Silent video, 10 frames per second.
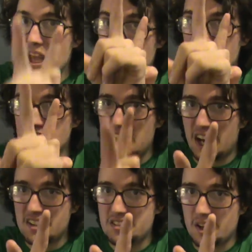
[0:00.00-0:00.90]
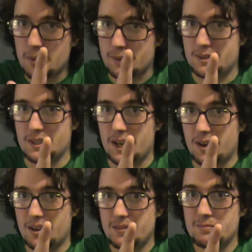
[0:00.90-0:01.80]
It's not a succubus
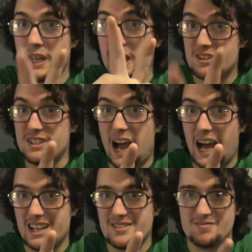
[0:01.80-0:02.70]
encounter. It's not.